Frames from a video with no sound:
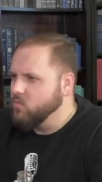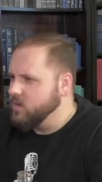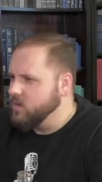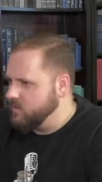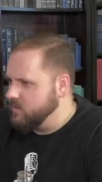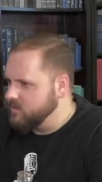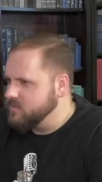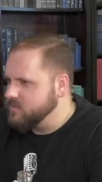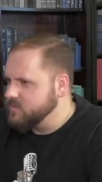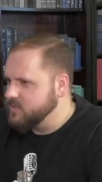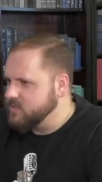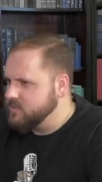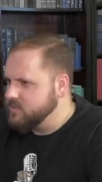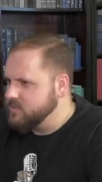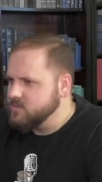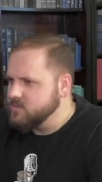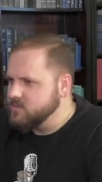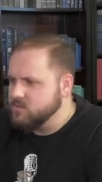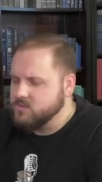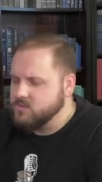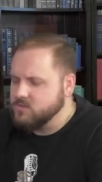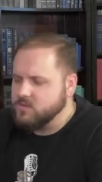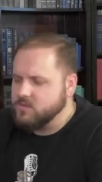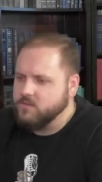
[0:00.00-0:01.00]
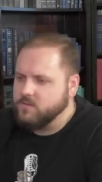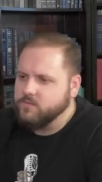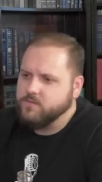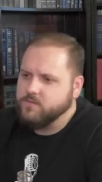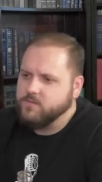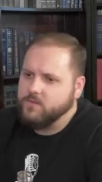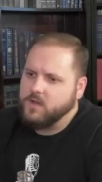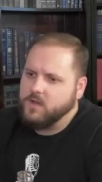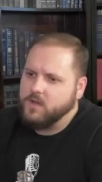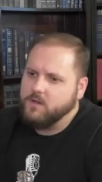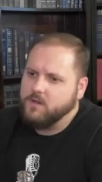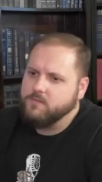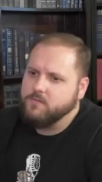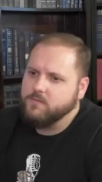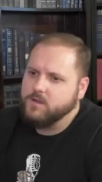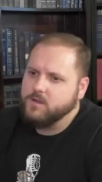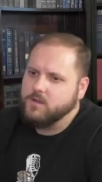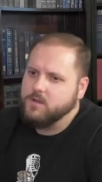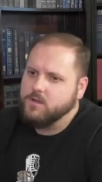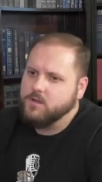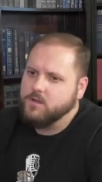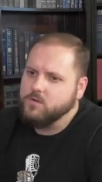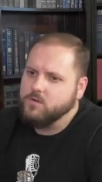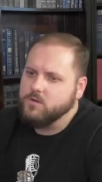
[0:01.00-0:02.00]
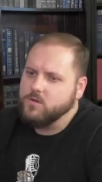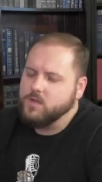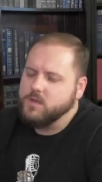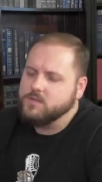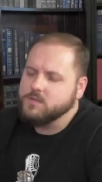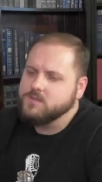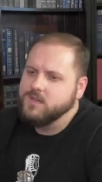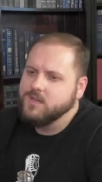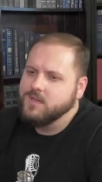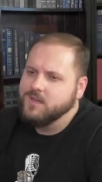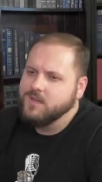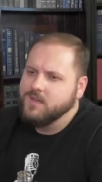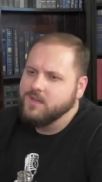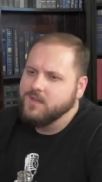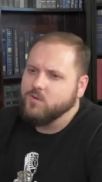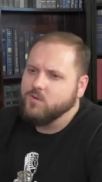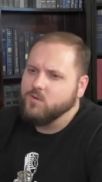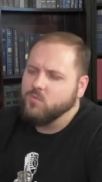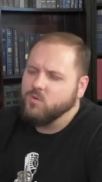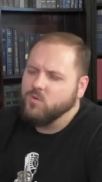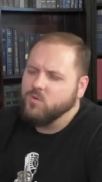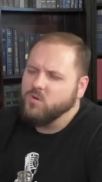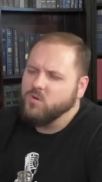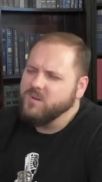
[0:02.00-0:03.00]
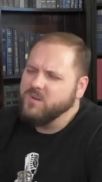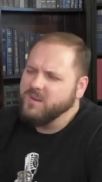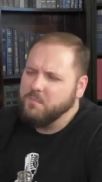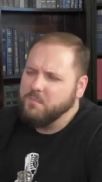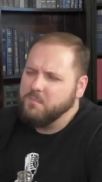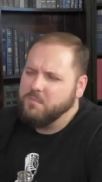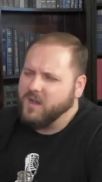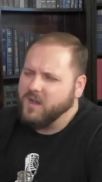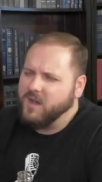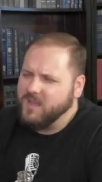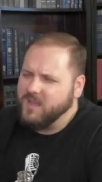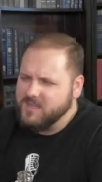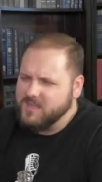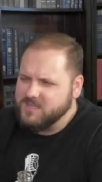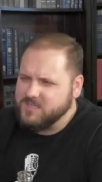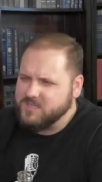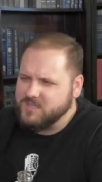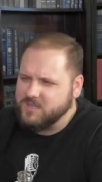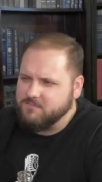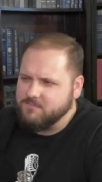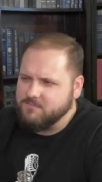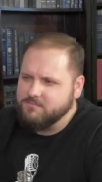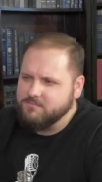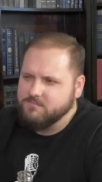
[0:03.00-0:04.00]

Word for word: successors of of uh, Honorius wrote an apology mm-hmm.